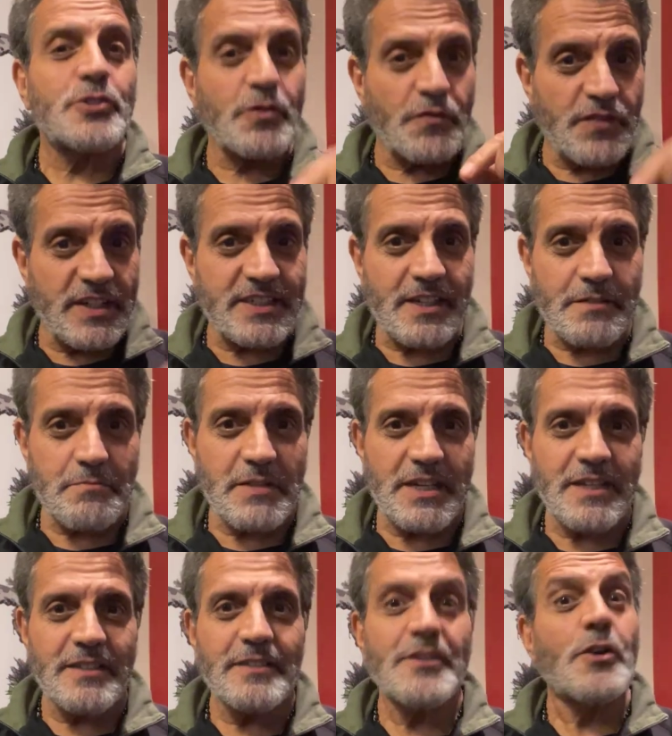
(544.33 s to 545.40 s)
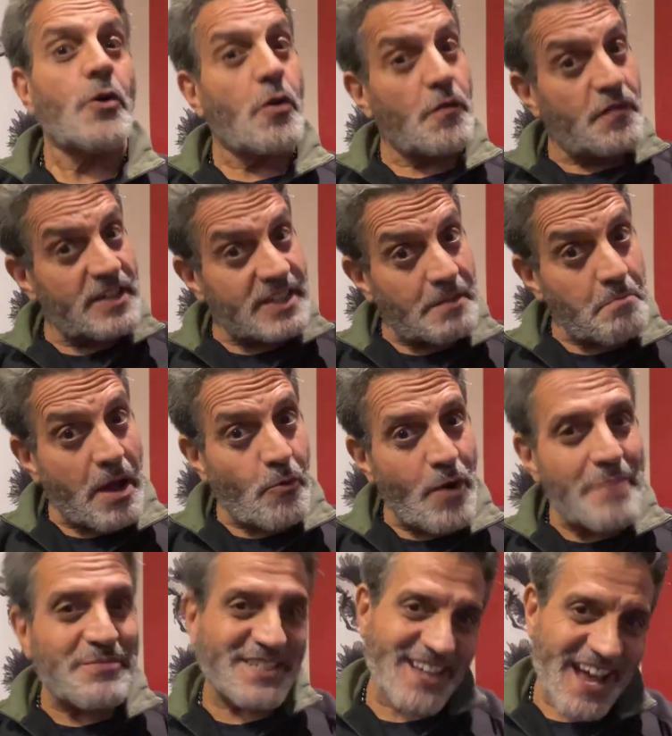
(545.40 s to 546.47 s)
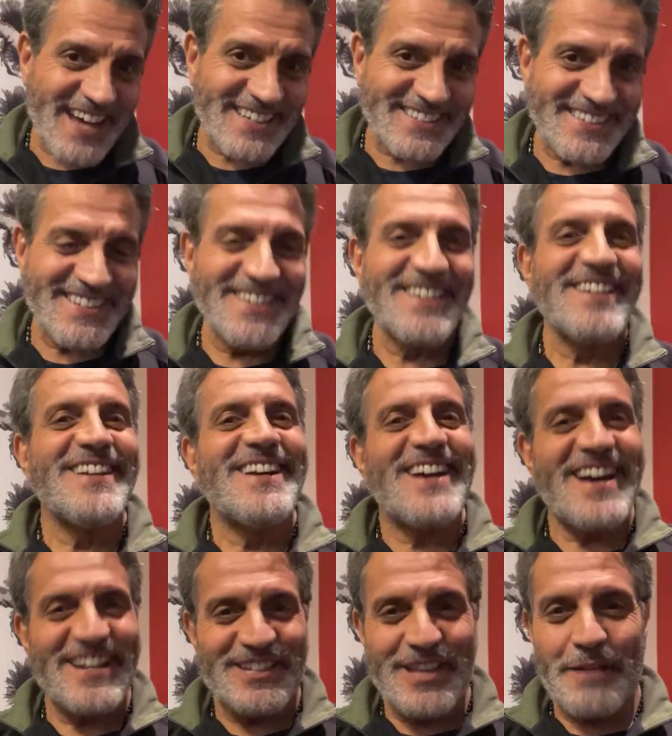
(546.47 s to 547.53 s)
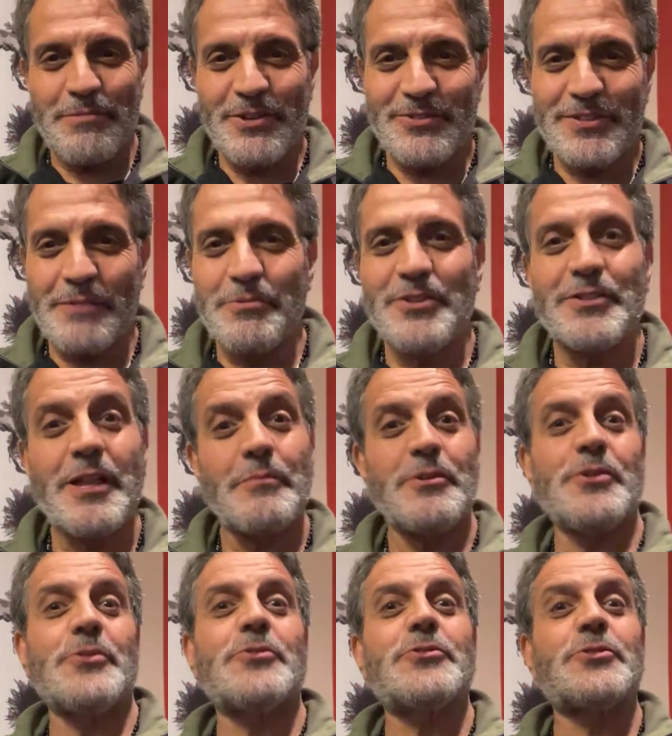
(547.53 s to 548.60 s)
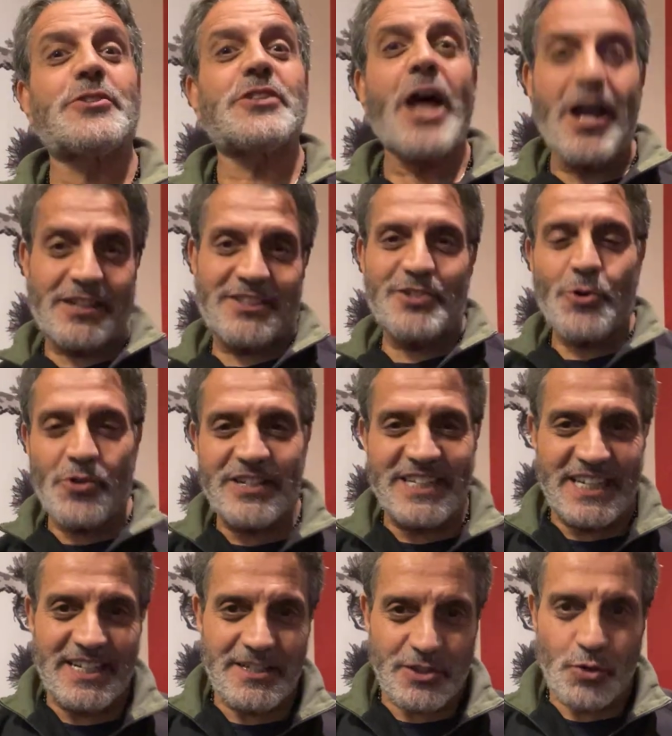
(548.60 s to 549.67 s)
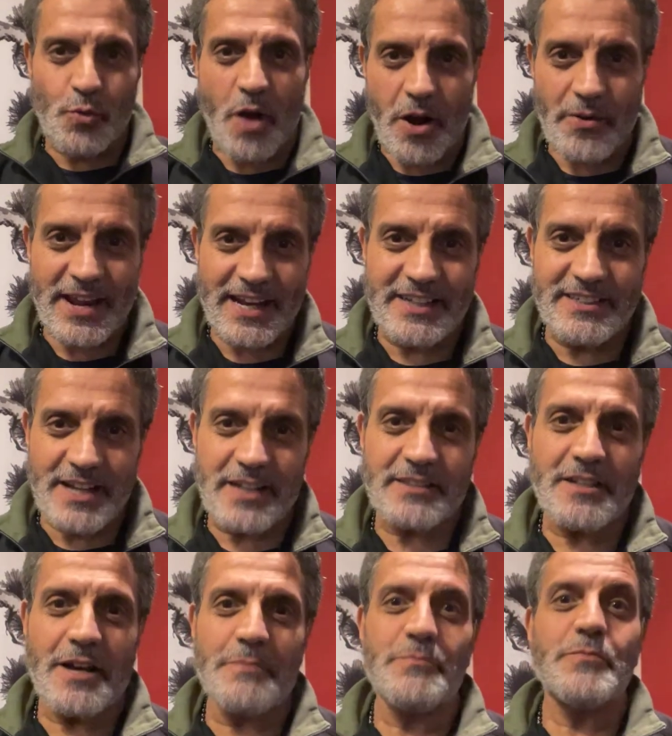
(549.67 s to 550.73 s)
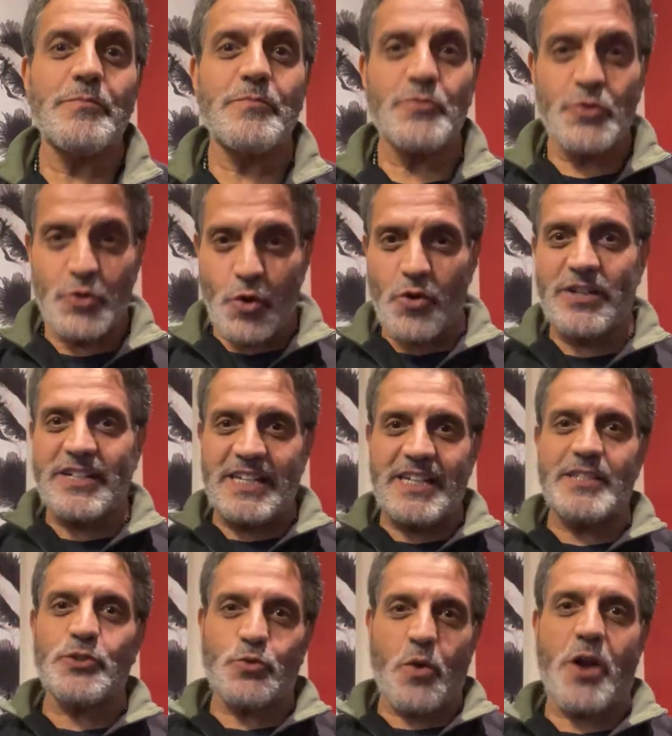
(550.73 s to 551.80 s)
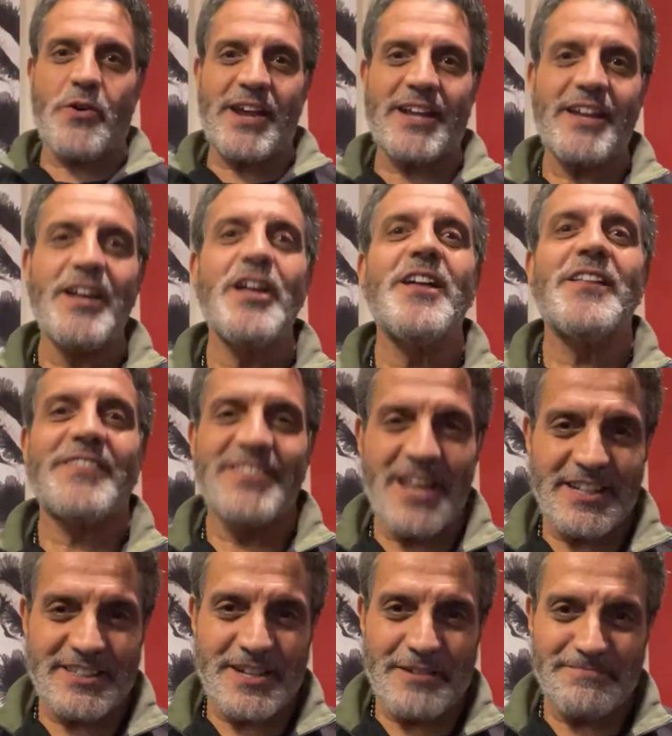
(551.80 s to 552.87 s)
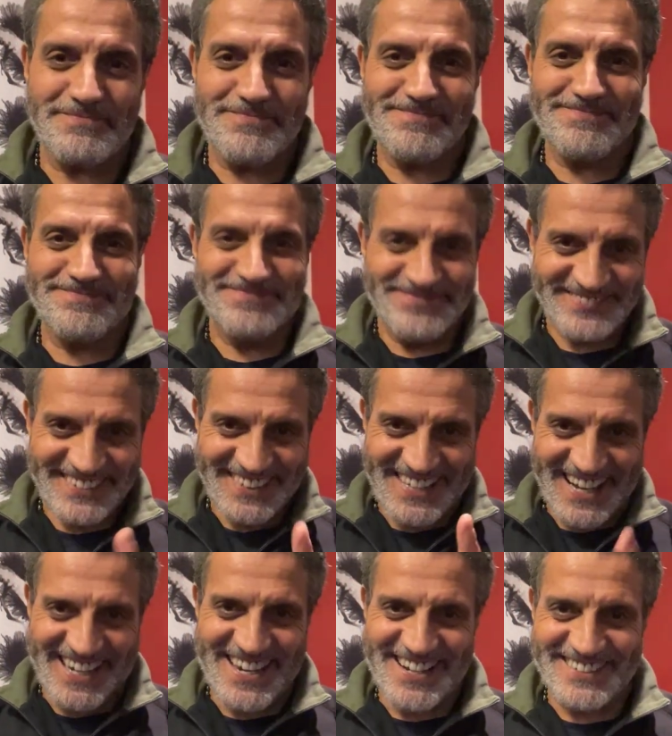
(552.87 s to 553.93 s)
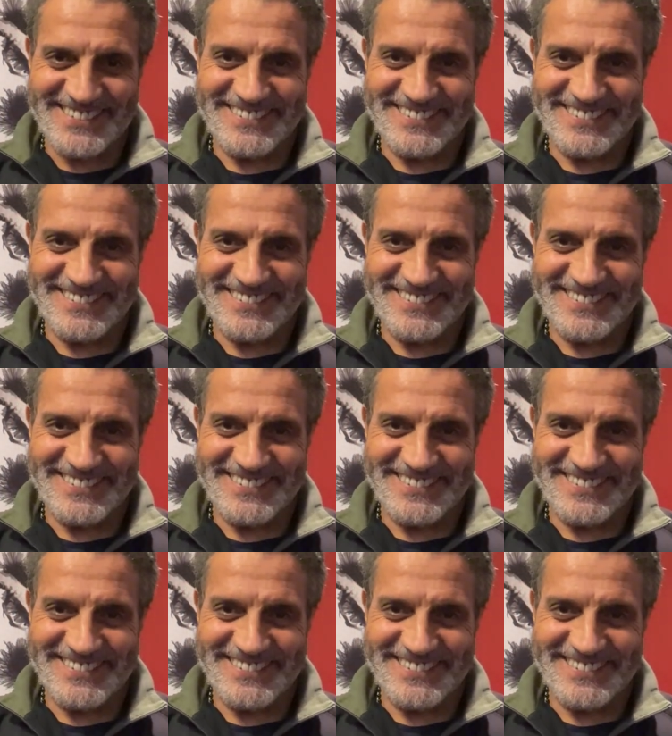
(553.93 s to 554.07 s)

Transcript: to visit me or visit my website at www.nordinezouareg.com. Nordinezouareg.com. Take care.